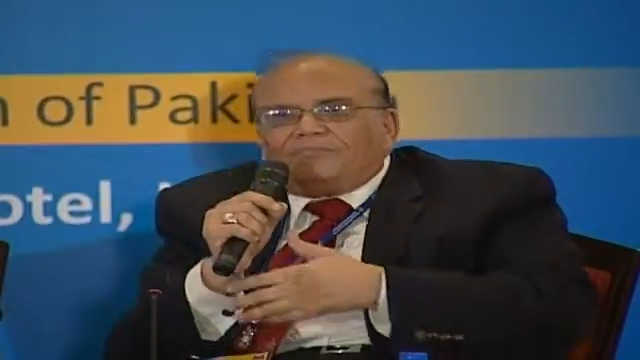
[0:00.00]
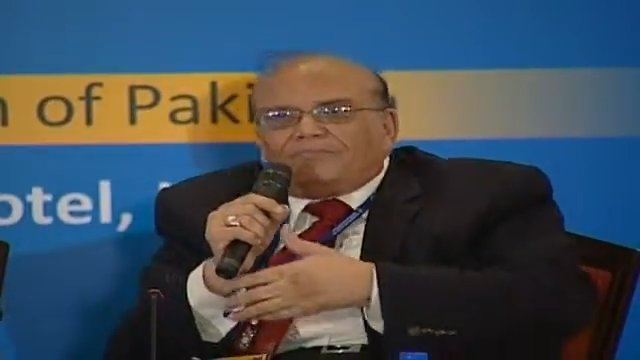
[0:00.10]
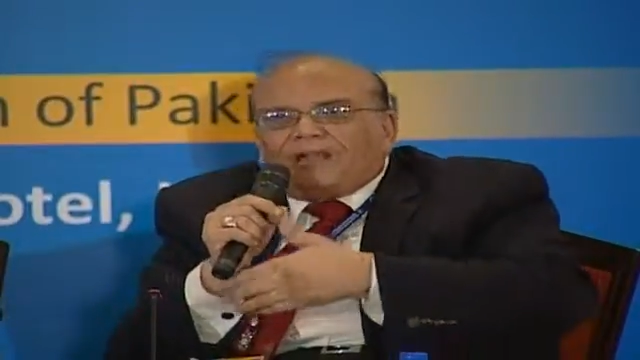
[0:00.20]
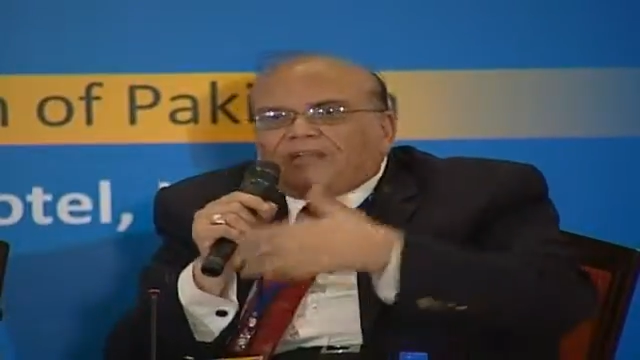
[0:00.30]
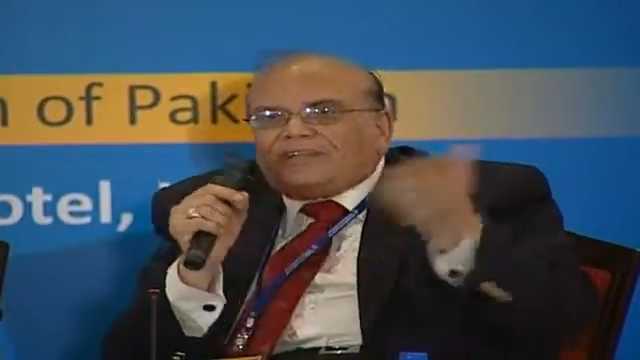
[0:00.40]

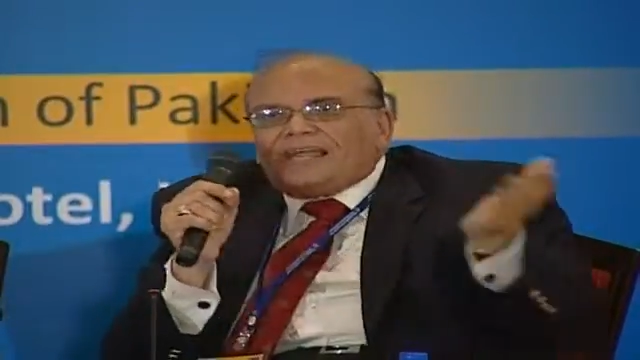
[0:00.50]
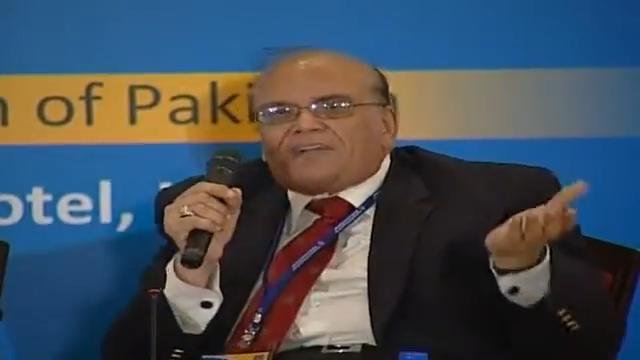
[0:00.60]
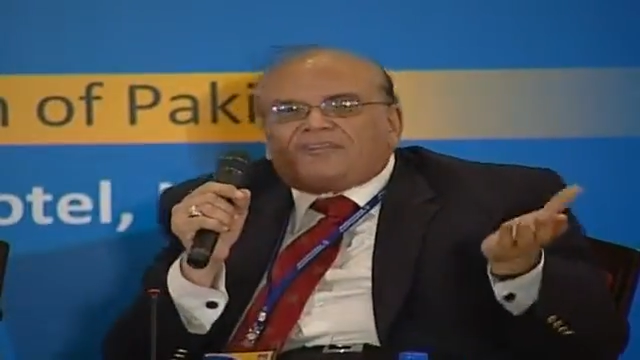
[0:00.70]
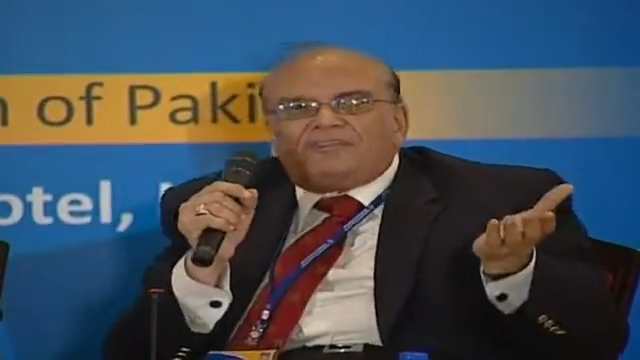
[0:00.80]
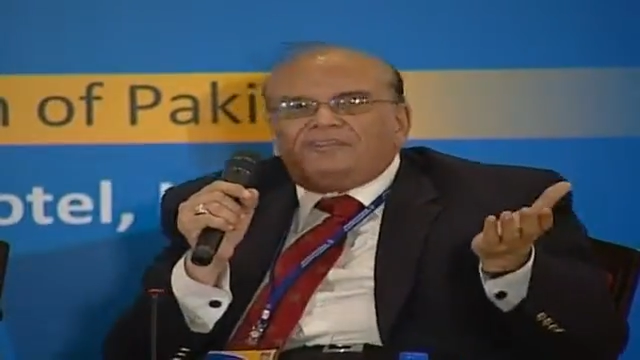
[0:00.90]

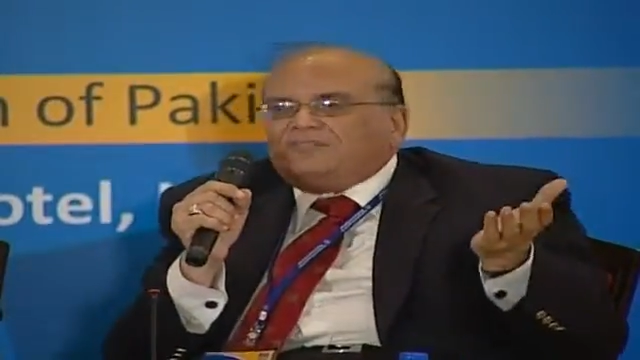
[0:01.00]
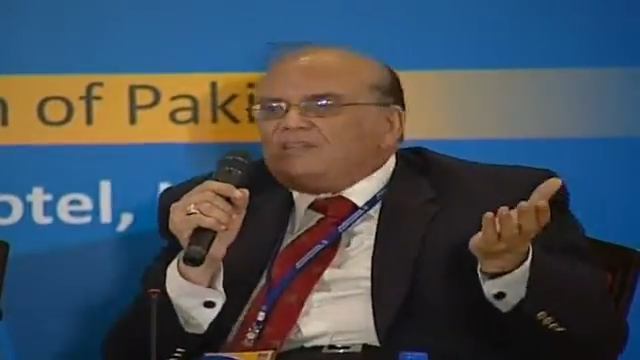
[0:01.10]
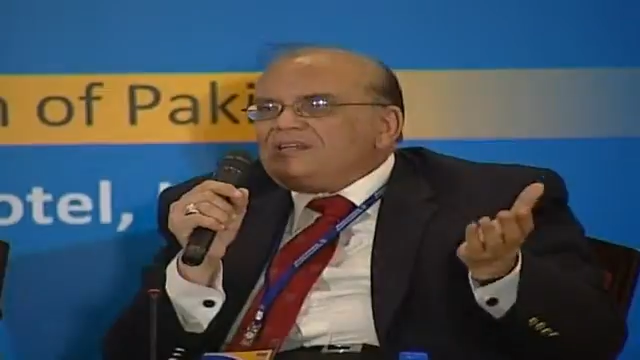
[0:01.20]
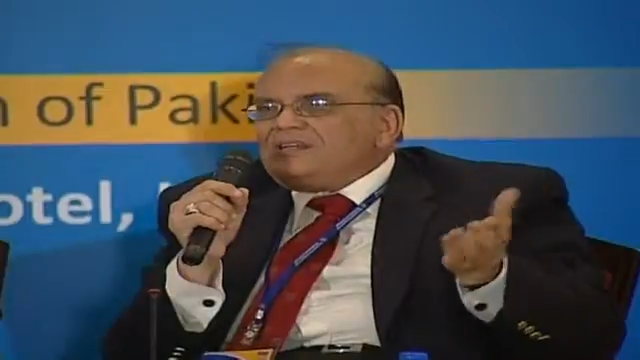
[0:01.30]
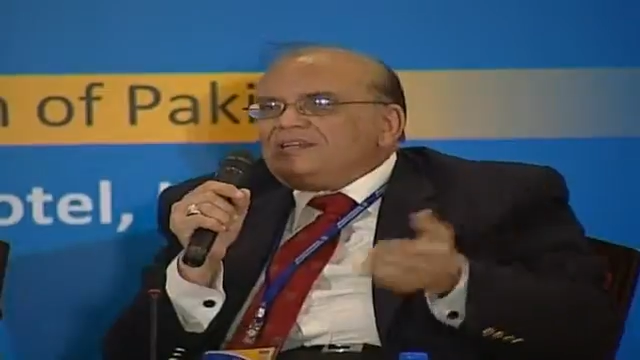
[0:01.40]
Multinationals
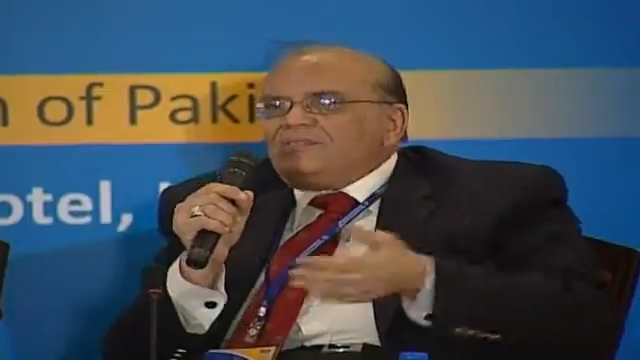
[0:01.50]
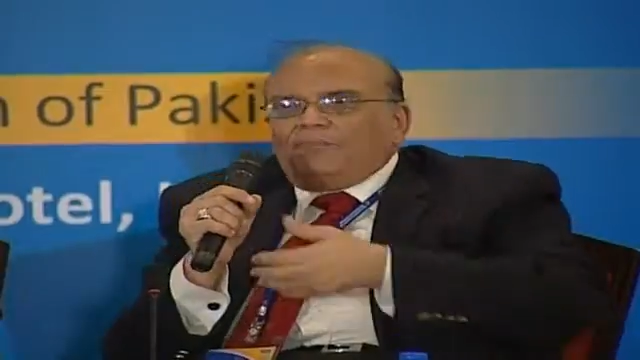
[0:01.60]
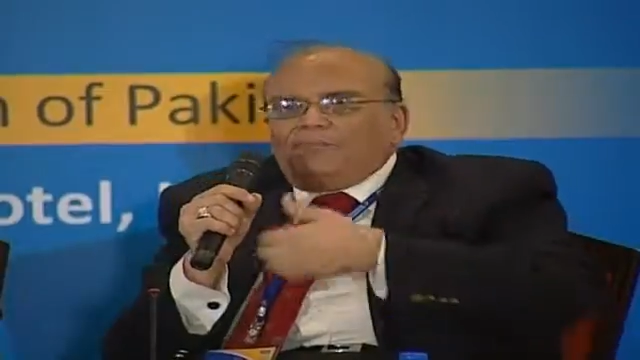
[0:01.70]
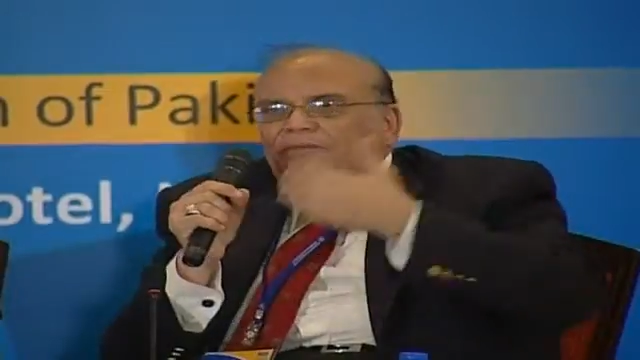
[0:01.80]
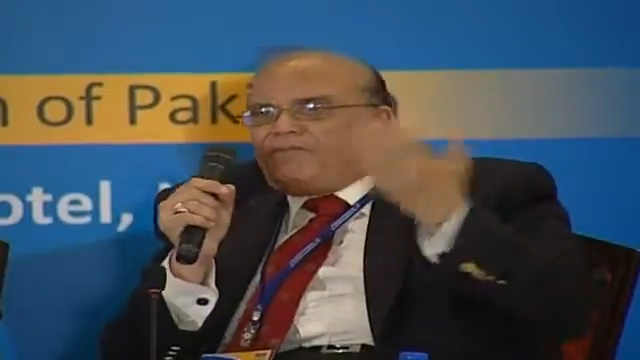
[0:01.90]

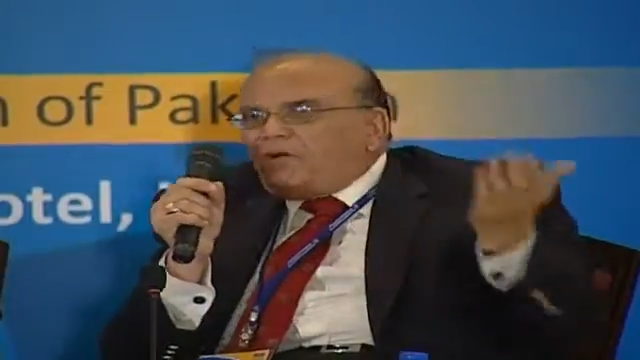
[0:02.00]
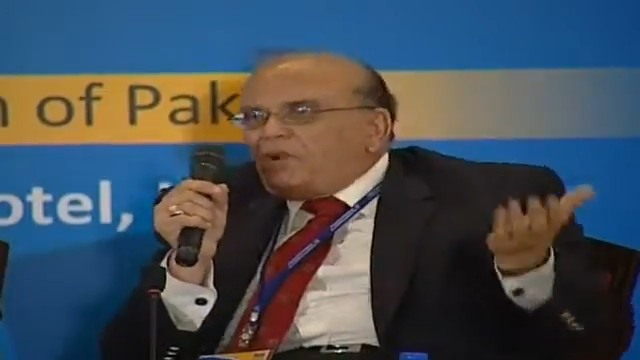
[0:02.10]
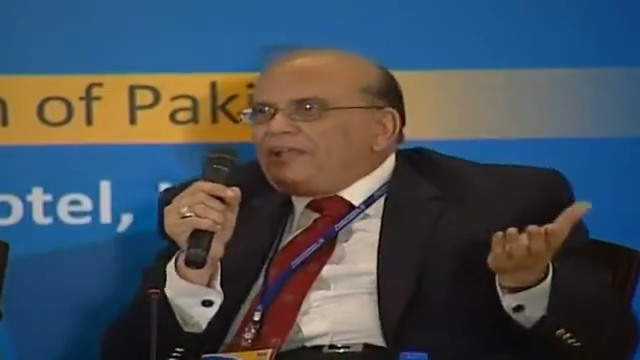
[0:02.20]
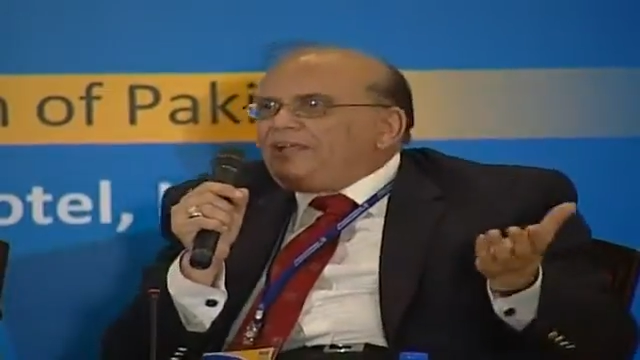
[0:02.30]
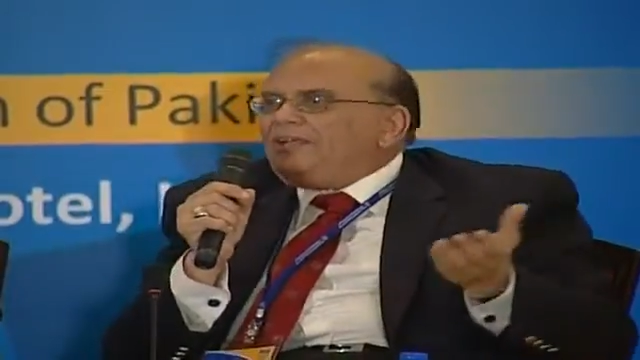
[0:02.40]
have been
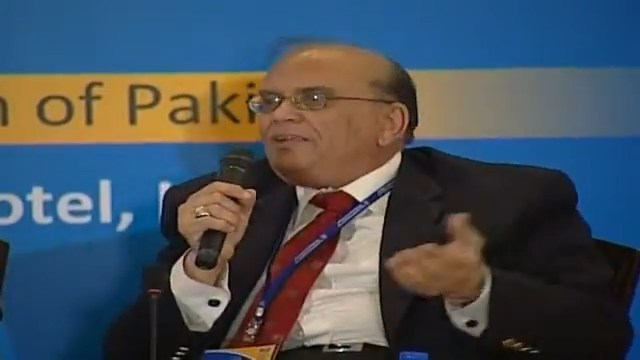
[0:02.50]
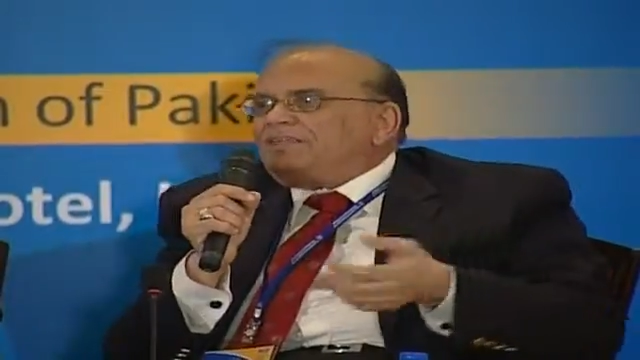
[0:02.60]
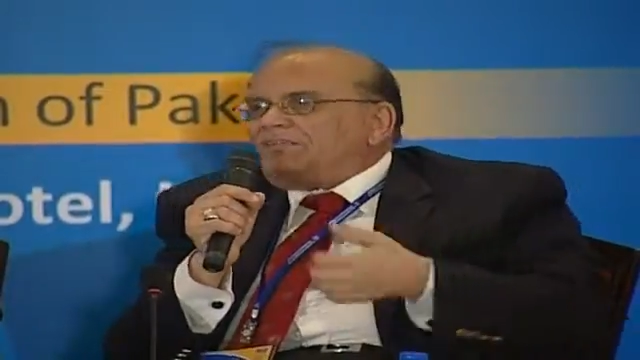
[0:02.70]
following it.